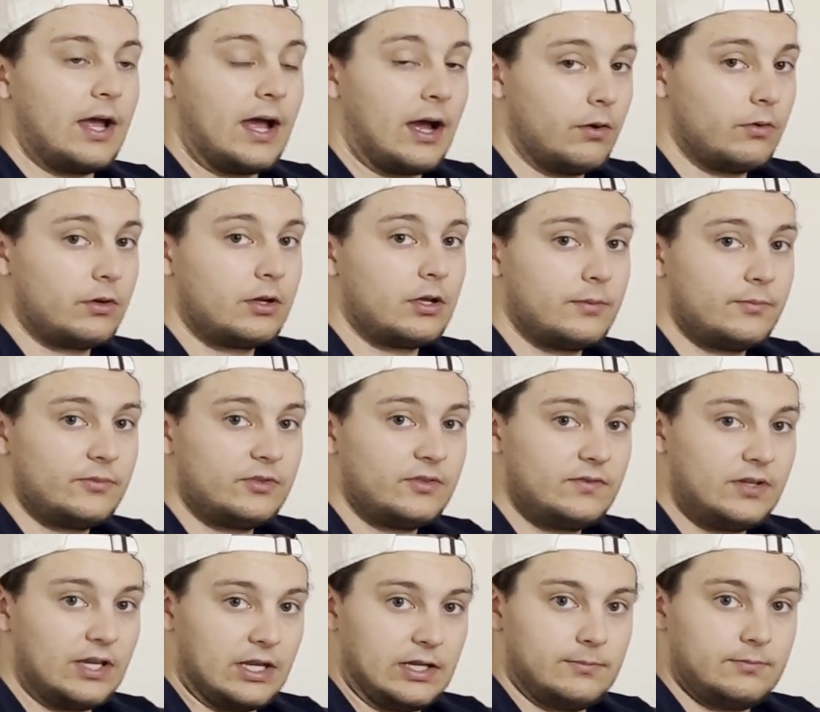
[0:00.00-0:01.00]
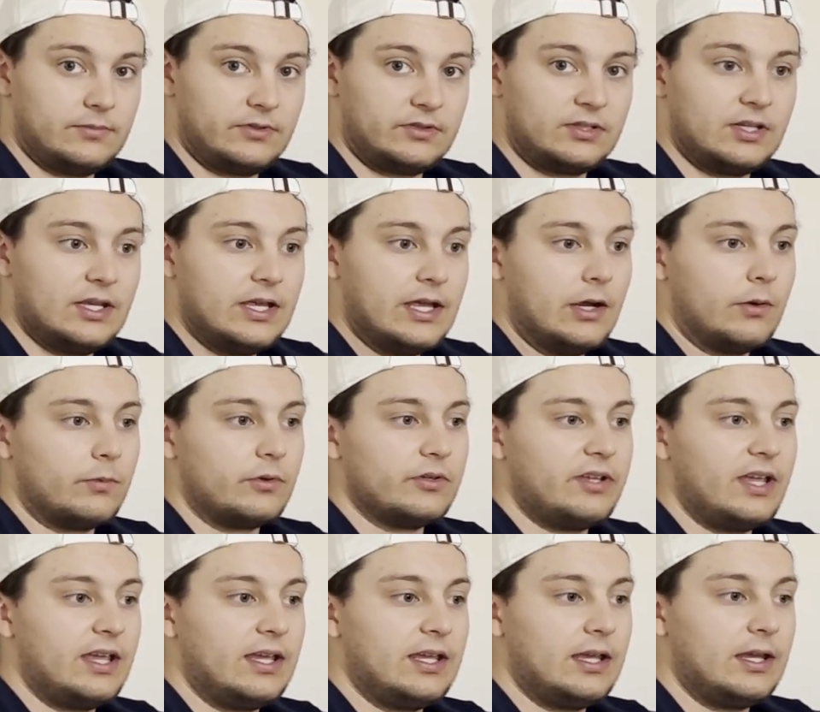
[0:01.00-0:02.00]
outcomes of games, we're
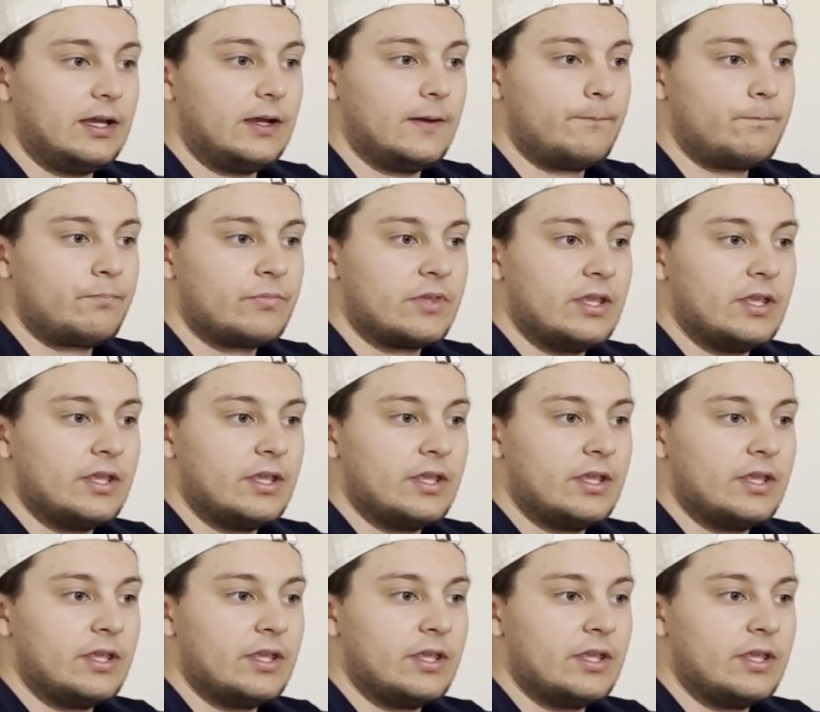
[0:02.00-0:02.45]
taking